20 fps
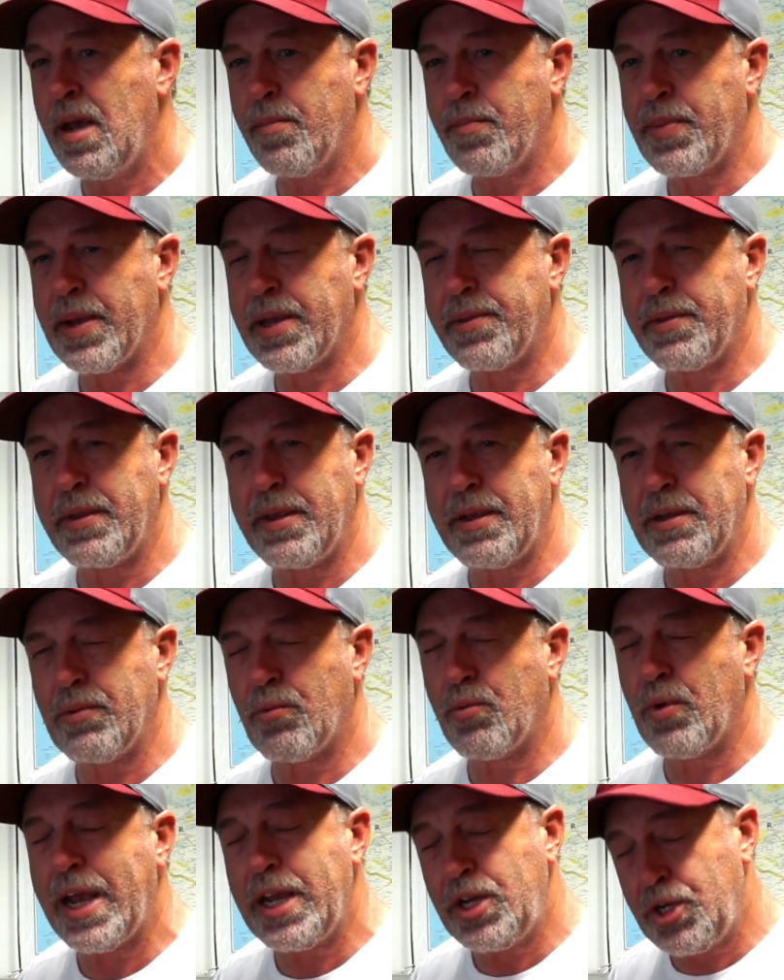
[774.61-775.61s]
But the
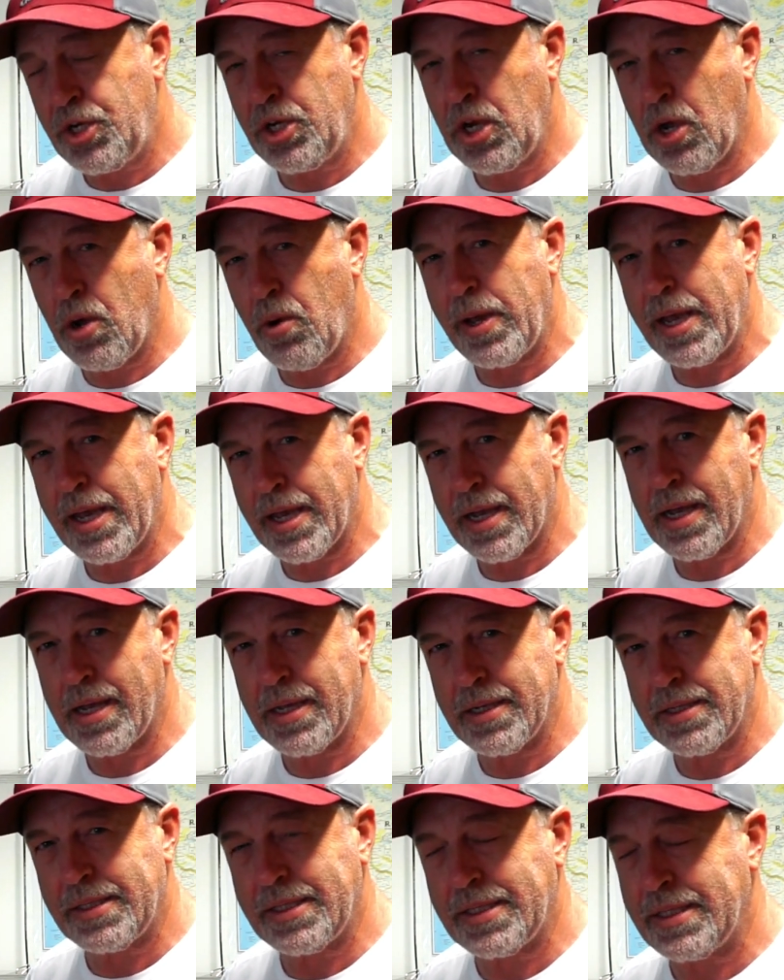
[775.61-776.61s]
ratio
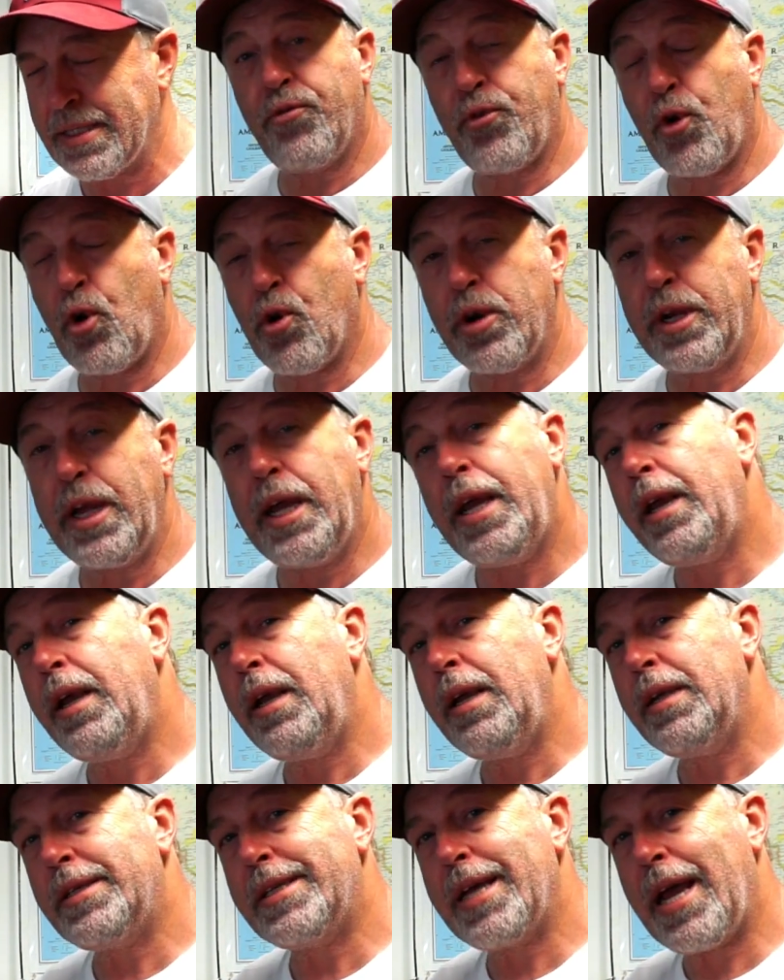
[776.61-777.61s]
is
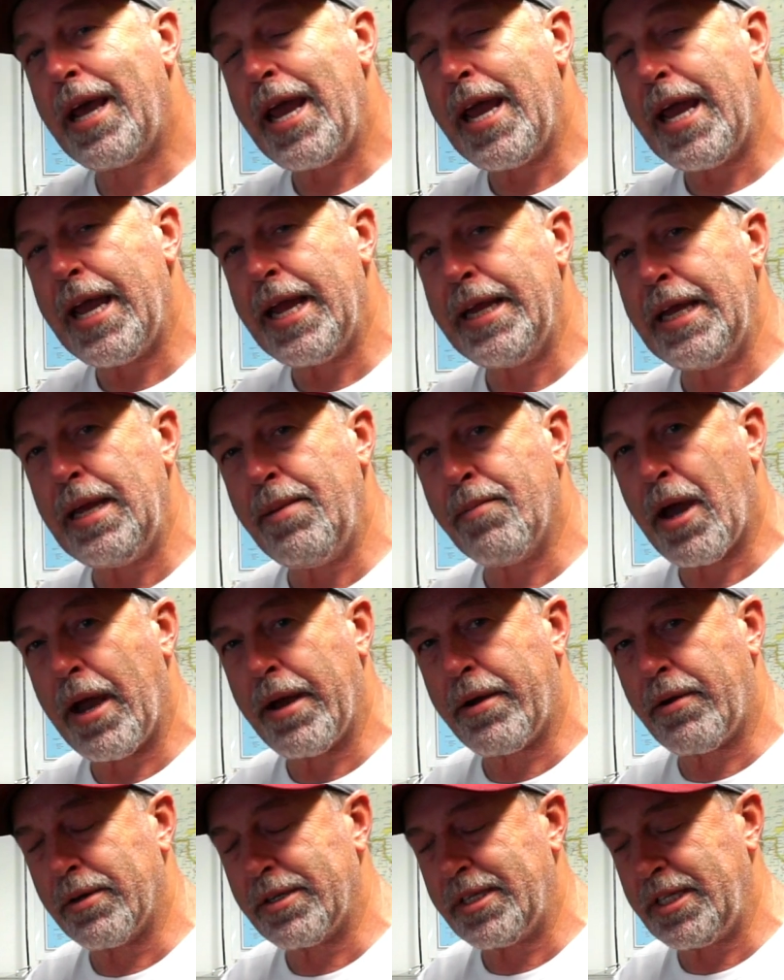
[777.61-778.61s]
40 to 80
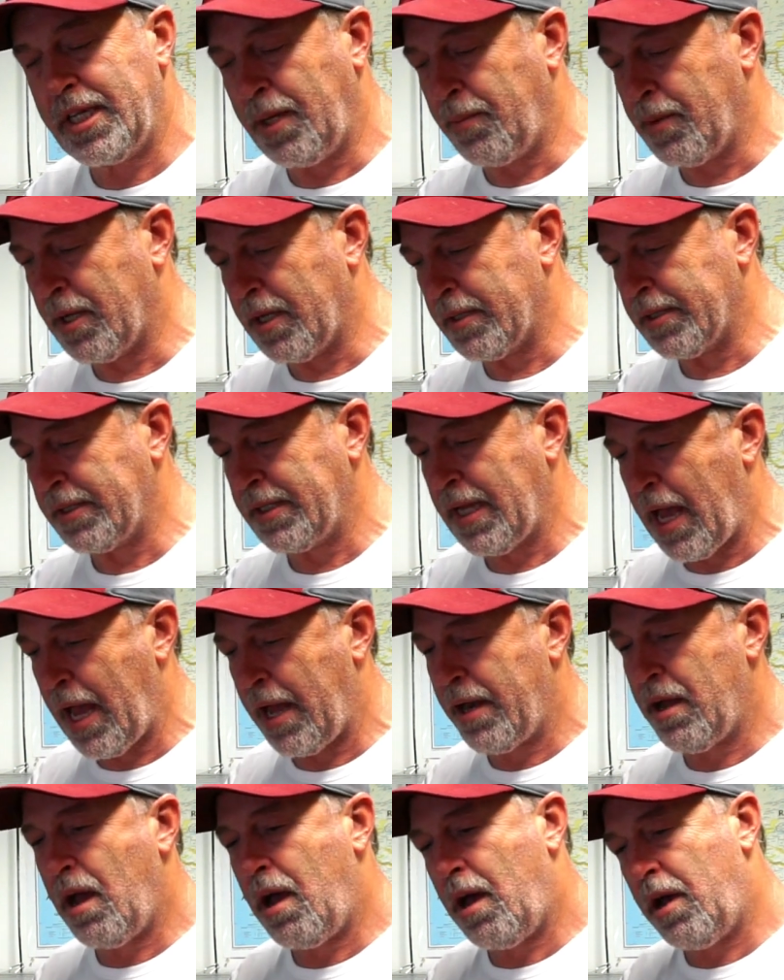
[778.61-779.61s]
microsiemens.
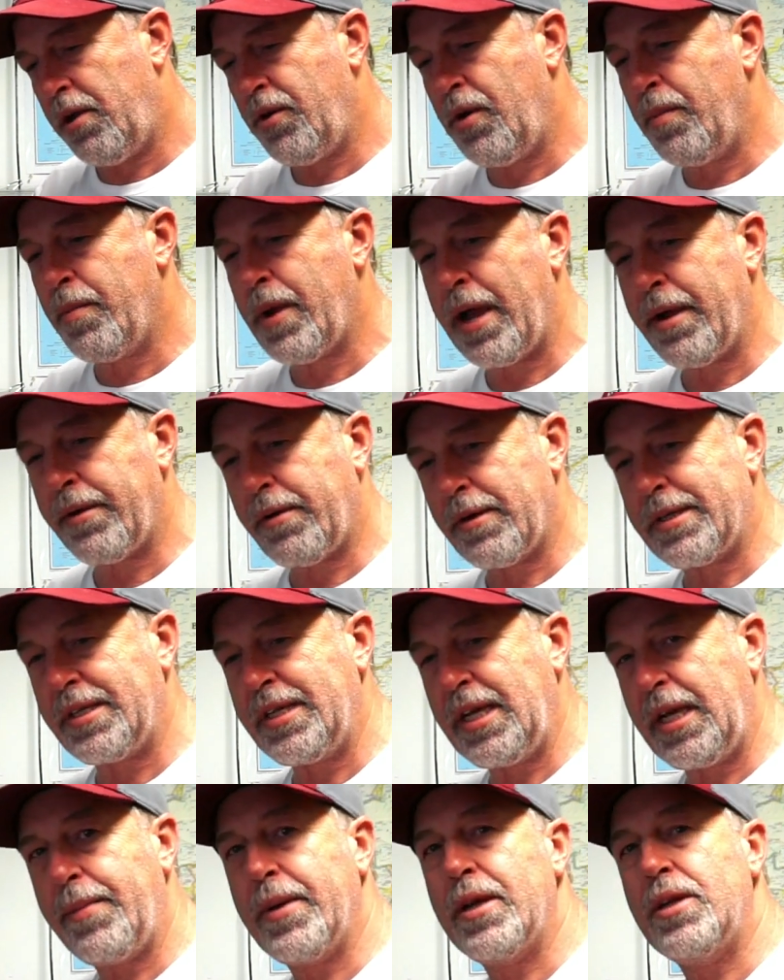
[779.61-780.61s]
At 100
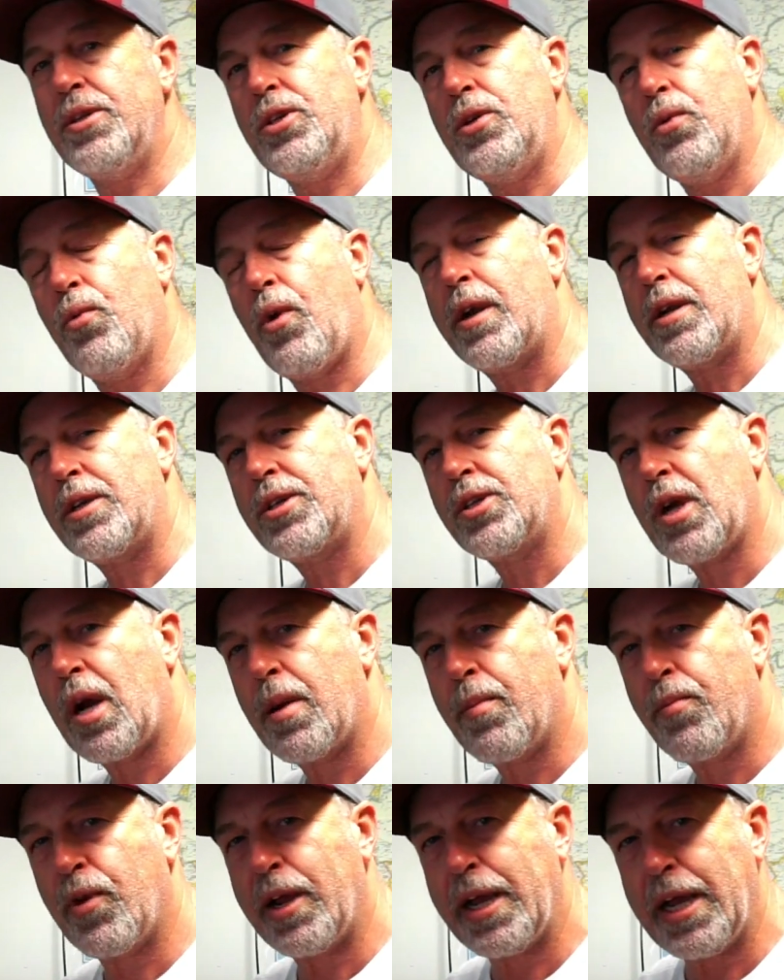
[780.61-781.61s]
microsiemens, you want to
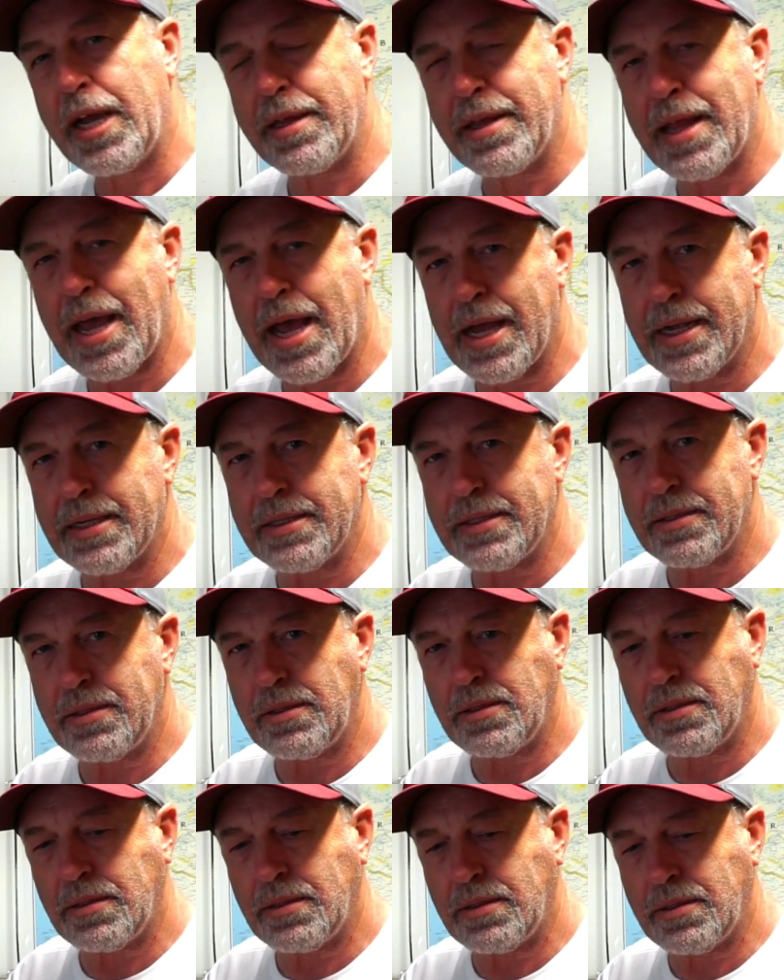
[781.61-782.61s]
start bringing that
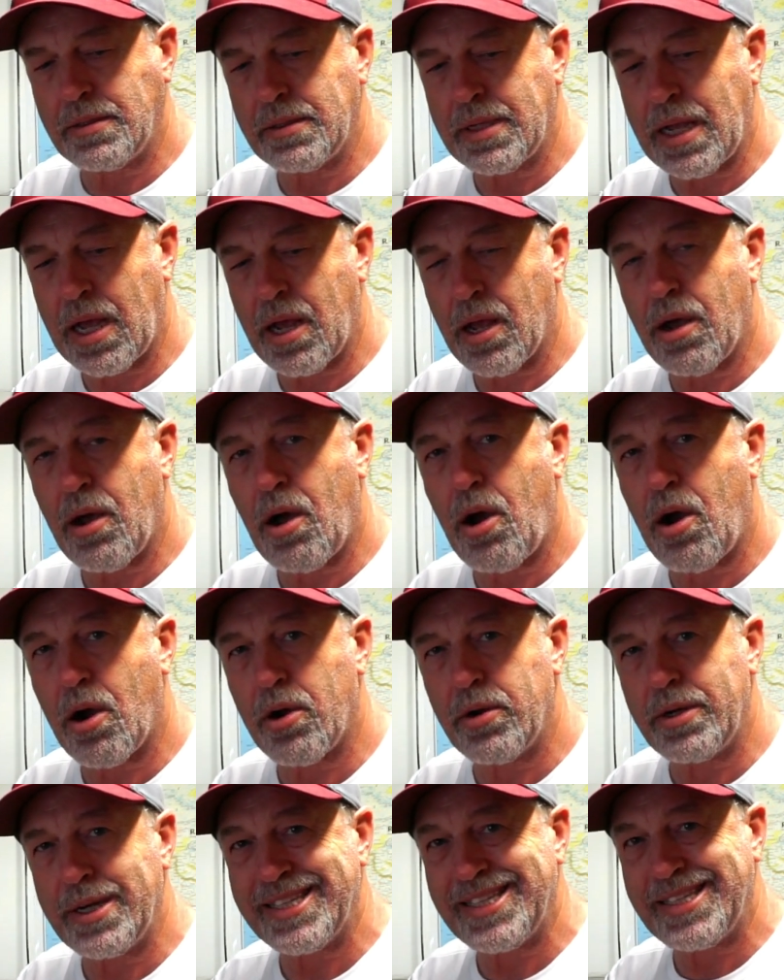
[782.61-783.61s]

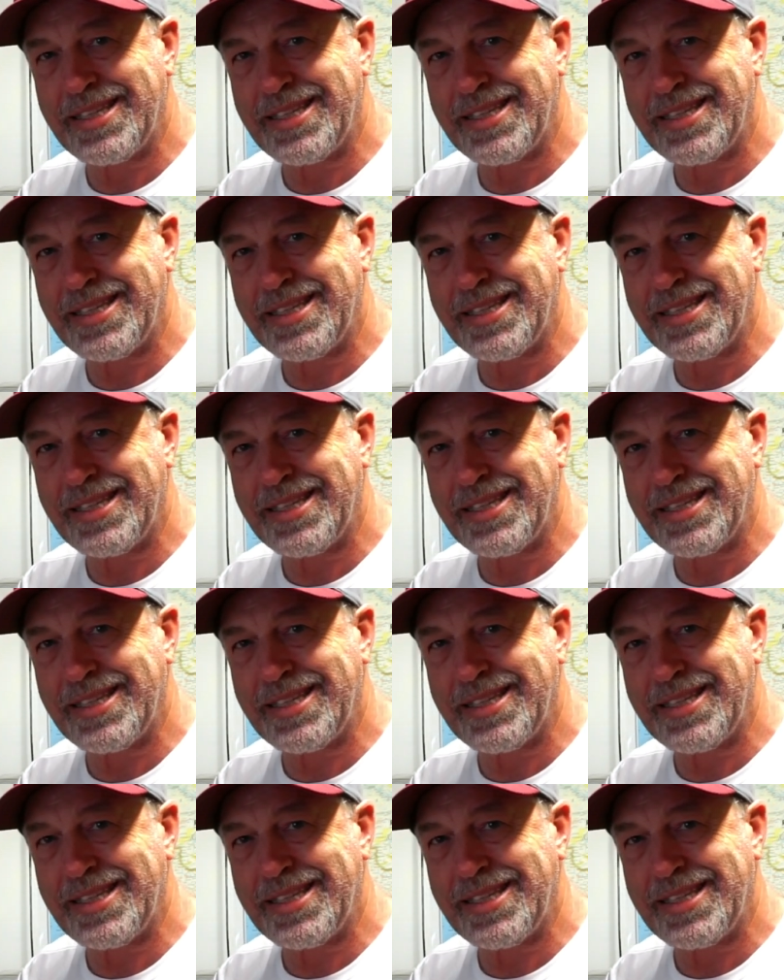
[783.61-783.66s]
hardness